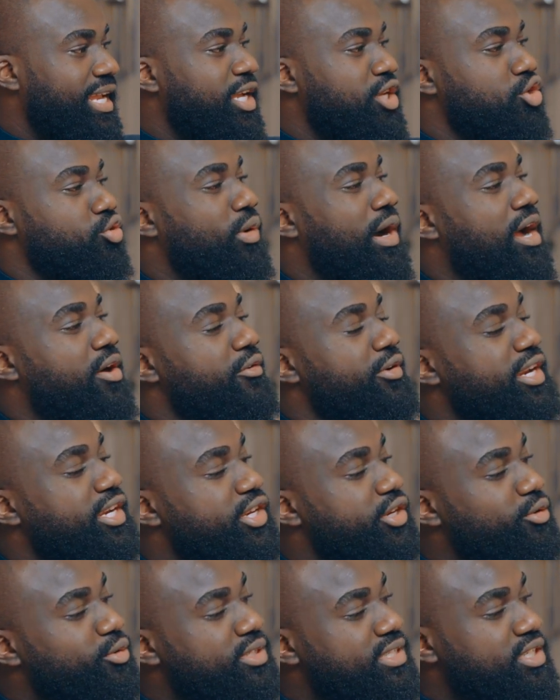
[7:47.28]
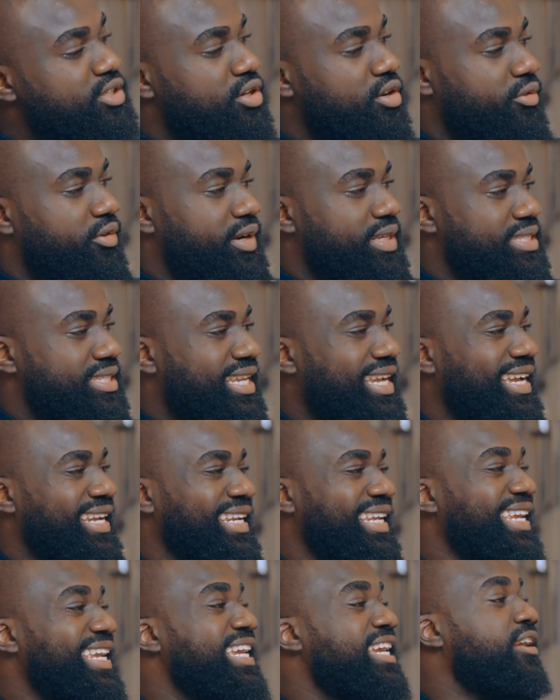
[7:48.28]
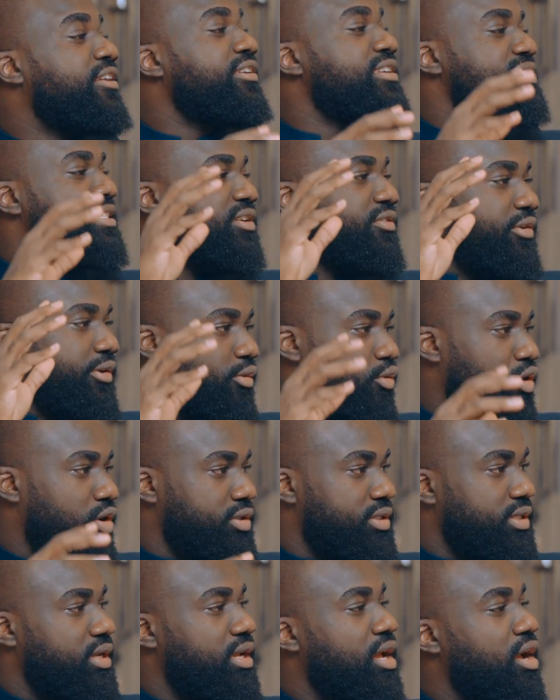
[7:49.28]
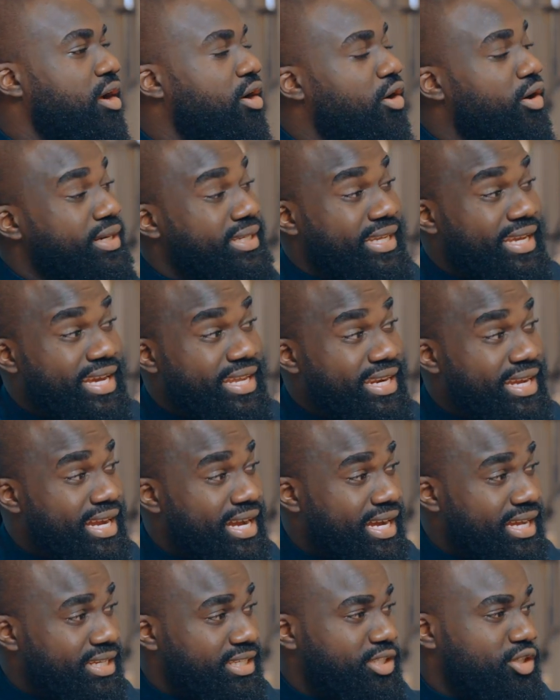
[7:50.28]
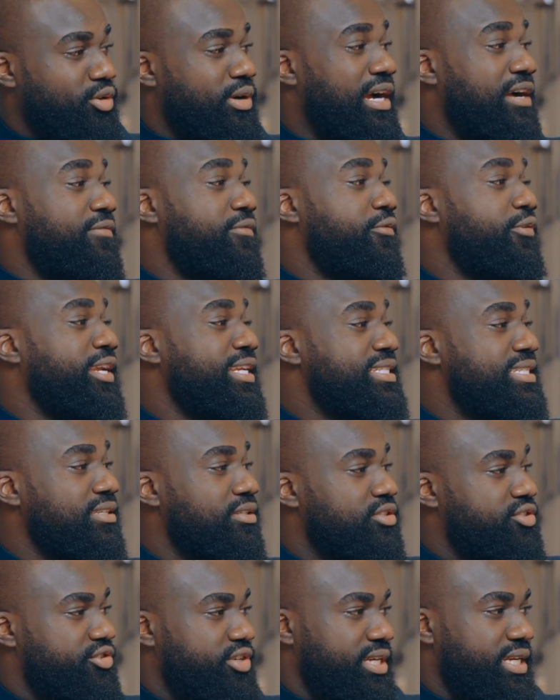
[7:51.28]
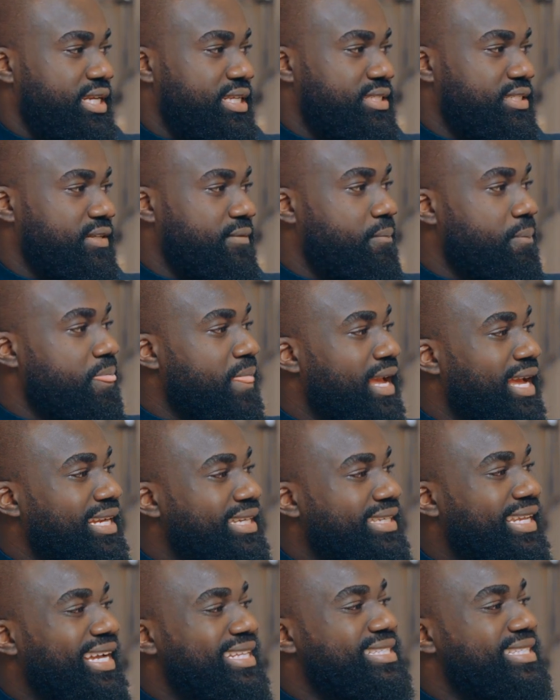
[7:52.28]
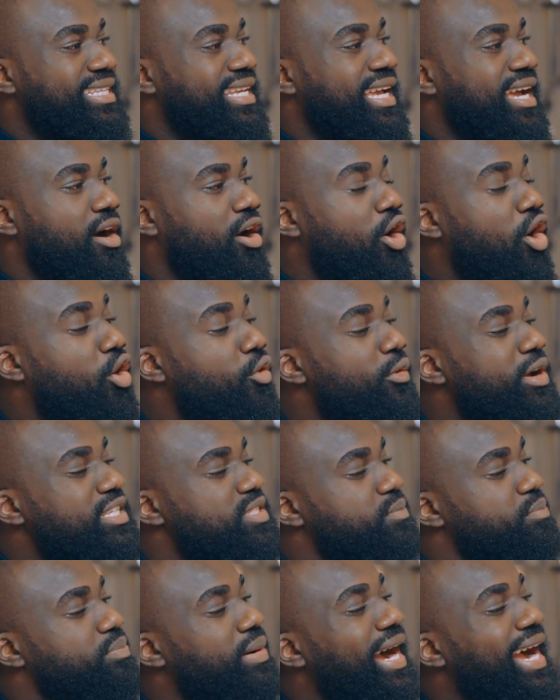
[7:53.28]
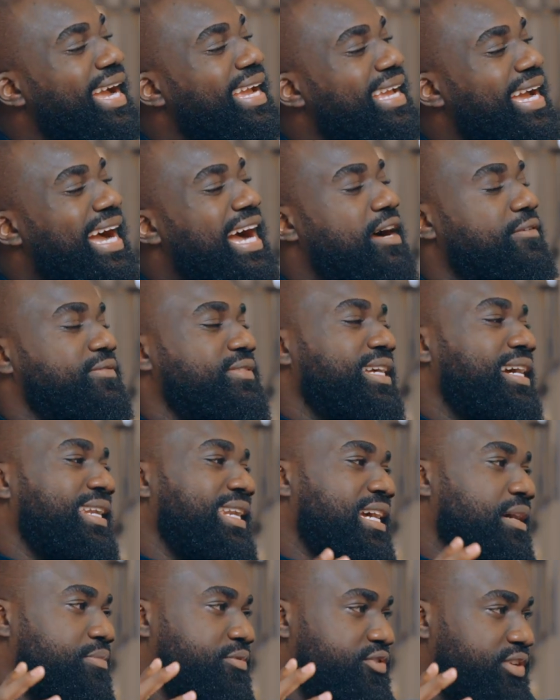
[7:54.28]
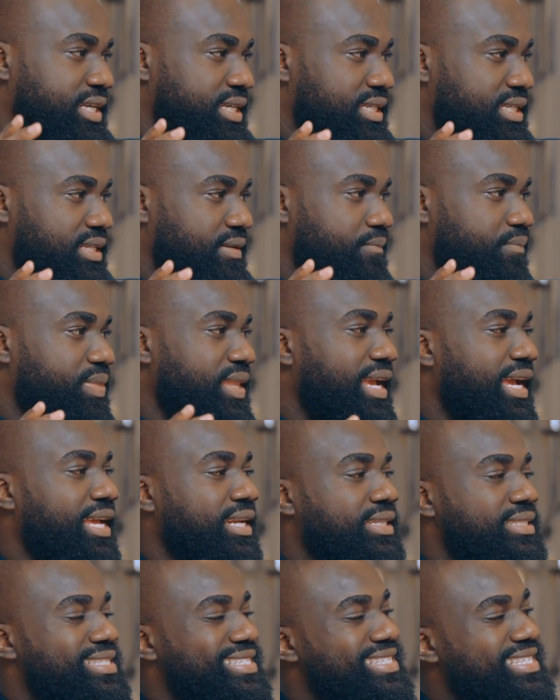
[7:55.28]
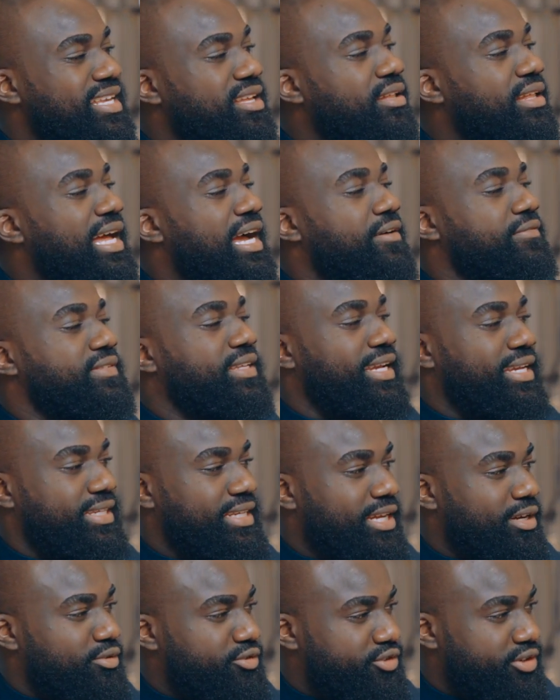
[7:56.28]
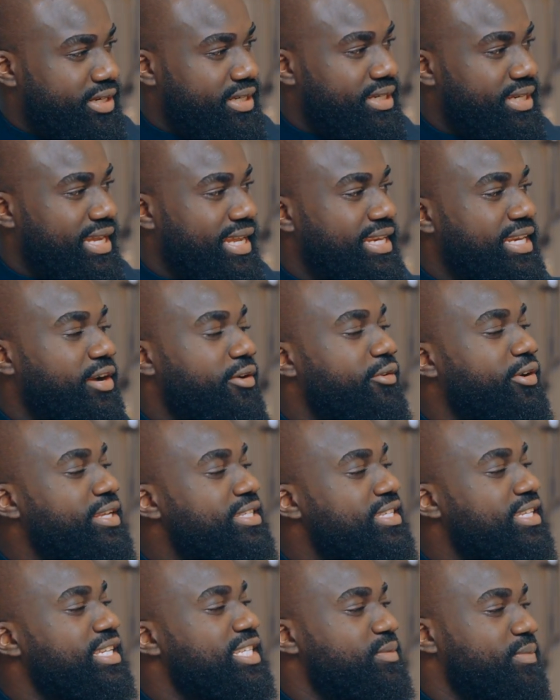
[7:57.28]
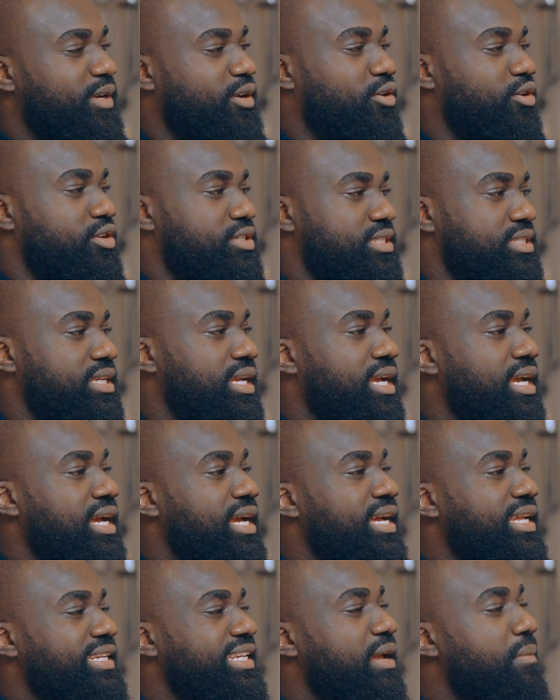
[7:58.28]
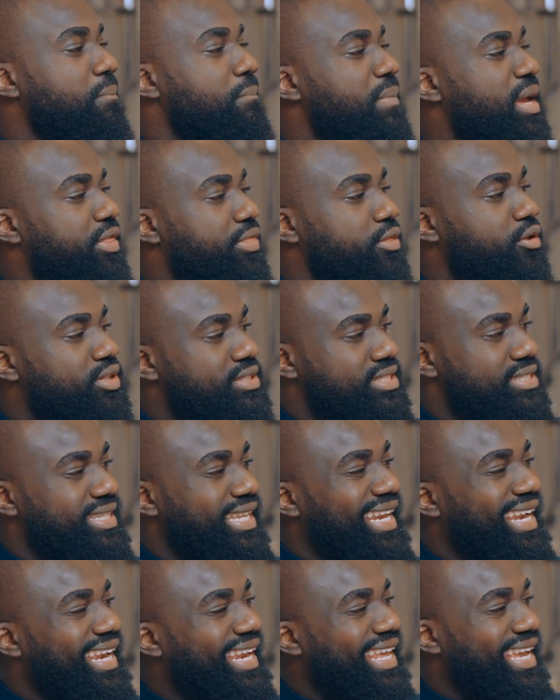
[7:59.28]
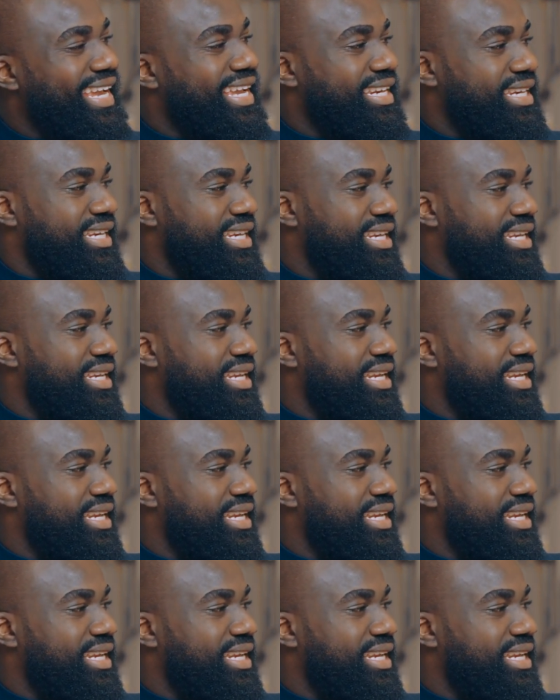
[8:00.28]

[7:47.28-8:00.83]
you are reducing your risk and increasing reward. On the other hand, you have retail traders that always buy after an uptrend and sell after a downtrend. And the reason is because the methods they learn